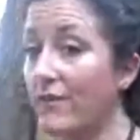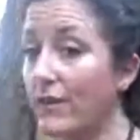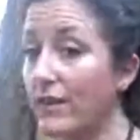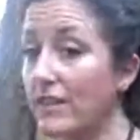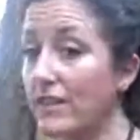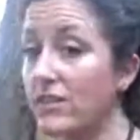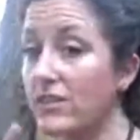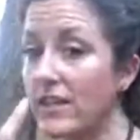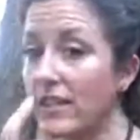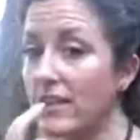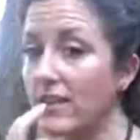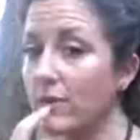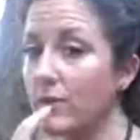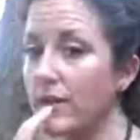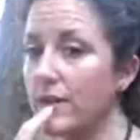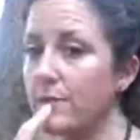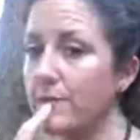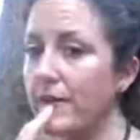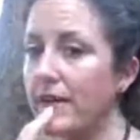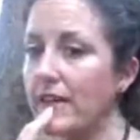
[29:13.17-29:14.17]
I want to share
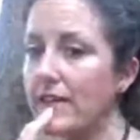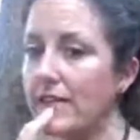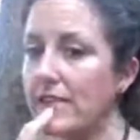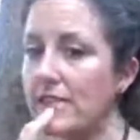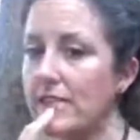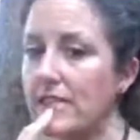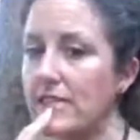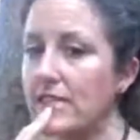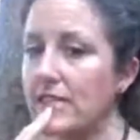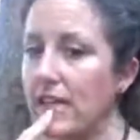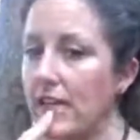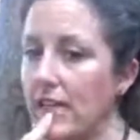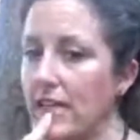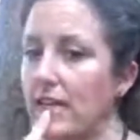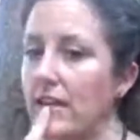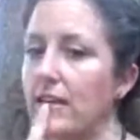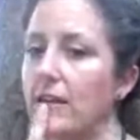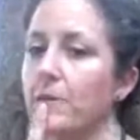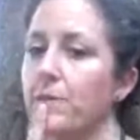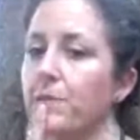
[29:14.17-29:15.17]
what Mary's
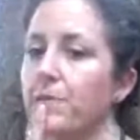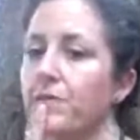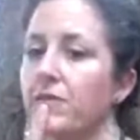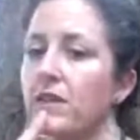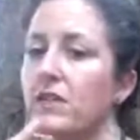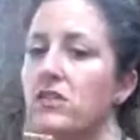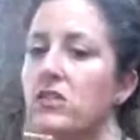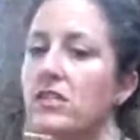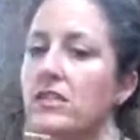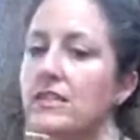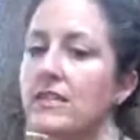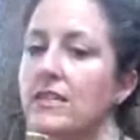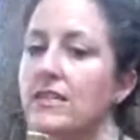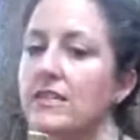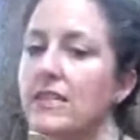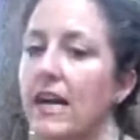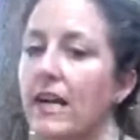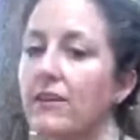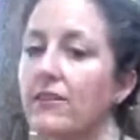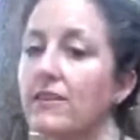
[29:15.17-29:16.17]
saying. She
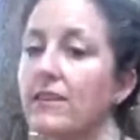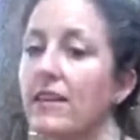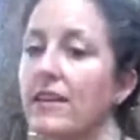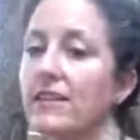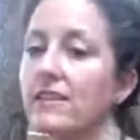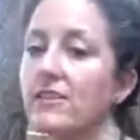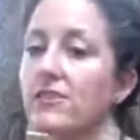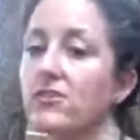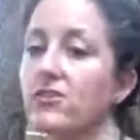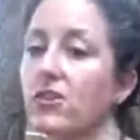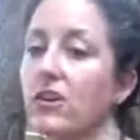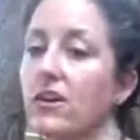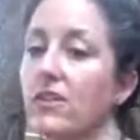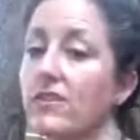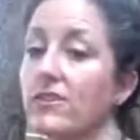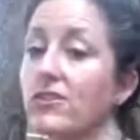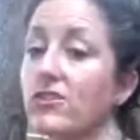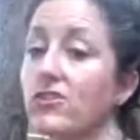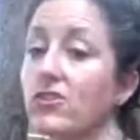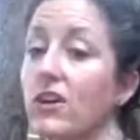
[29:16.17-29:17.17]
says, I would like to draw
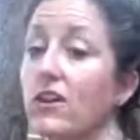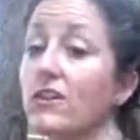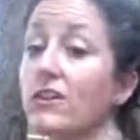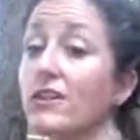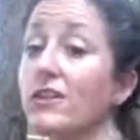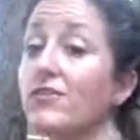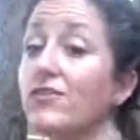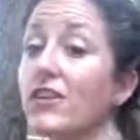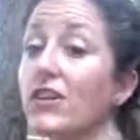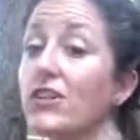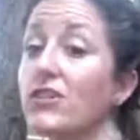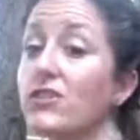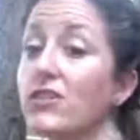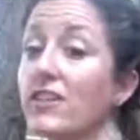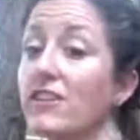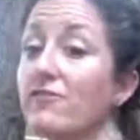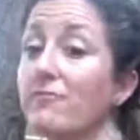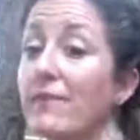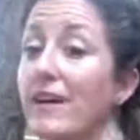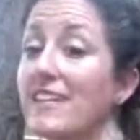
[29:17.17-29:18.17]
the stronger
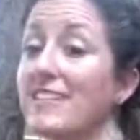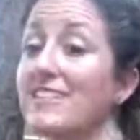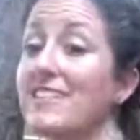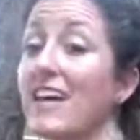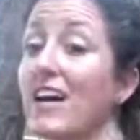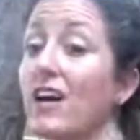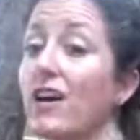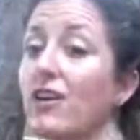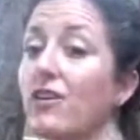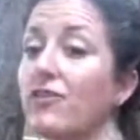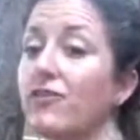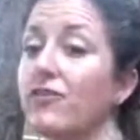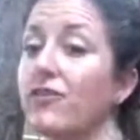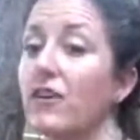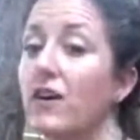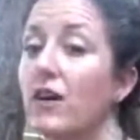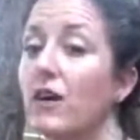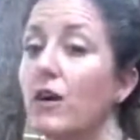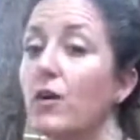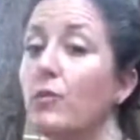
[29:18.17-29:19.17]
version of myself,
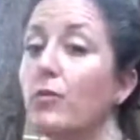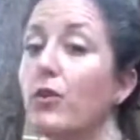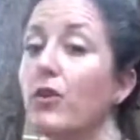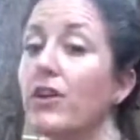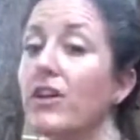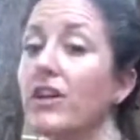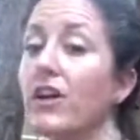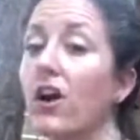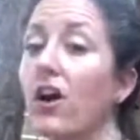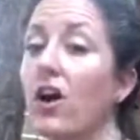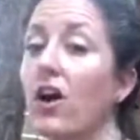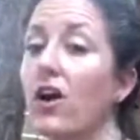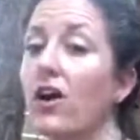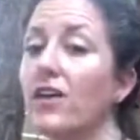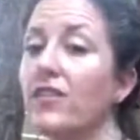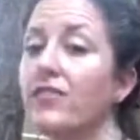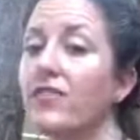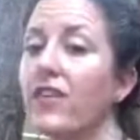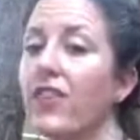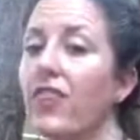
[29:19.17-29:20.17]
pulling
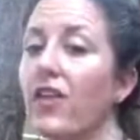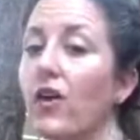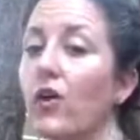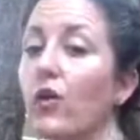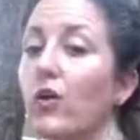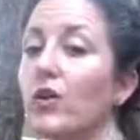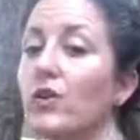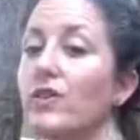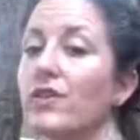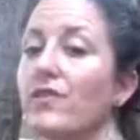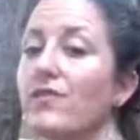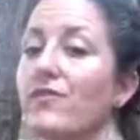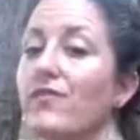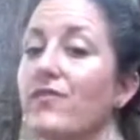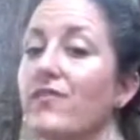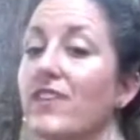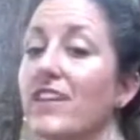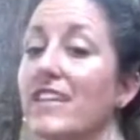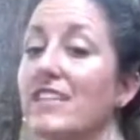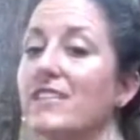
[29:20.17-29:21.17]
off the old
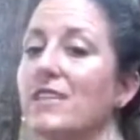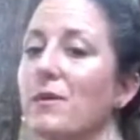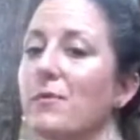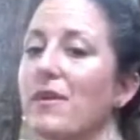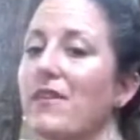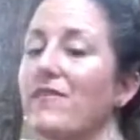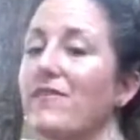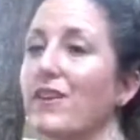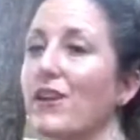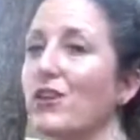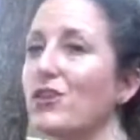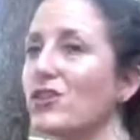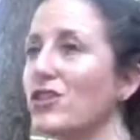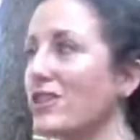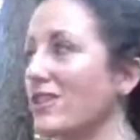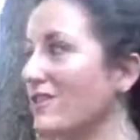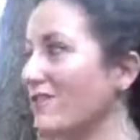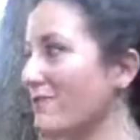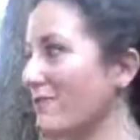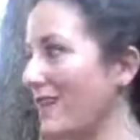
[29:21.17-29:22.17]
victim
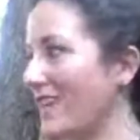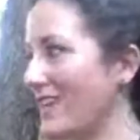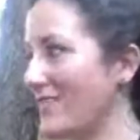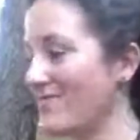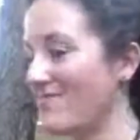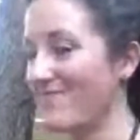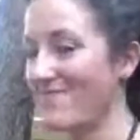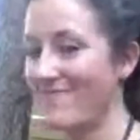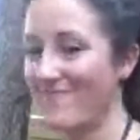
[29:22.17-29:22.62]
version of me.